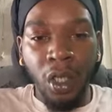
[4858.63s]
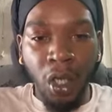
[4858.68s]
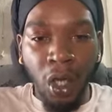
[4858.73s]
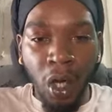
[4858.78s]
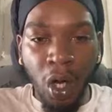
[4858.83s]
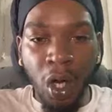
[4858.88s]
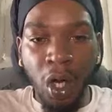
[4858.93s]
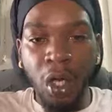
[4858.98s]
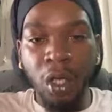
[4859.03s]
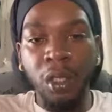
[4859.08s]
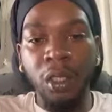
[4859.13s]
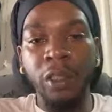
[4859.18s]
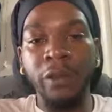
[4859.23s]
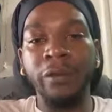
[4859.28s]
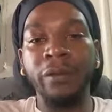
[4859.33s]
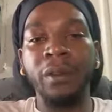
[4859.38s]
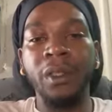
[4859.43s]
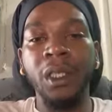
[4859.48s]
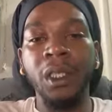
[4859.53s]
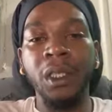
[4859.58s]
all
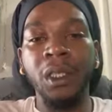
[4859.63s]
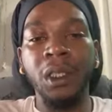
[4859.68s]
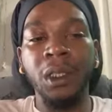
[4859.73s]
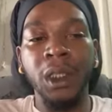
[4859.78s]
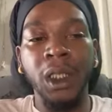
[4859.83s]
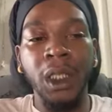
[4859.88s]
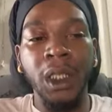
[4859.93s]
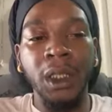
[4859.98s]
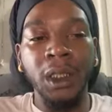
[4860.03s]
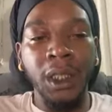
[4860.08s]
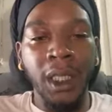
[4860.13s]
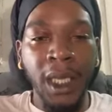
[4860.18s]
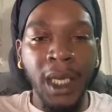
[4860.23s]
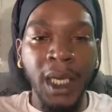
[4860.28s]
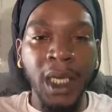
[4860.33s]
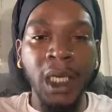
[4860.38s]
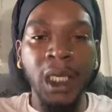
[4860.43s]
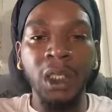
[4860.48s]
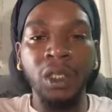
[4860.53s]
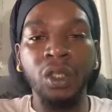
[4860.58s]
of this and
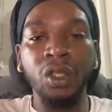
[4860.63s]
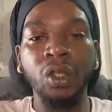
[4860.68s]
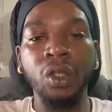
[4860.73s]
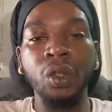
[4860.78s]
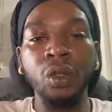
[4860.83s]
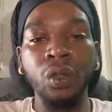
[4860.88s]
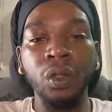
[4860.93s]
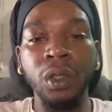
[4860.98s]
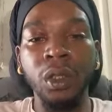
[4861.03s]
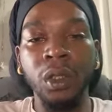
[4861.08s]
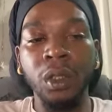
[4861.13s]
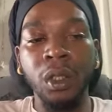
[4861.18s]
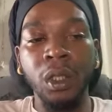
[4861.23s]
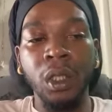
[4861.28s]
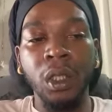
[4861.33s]
add to it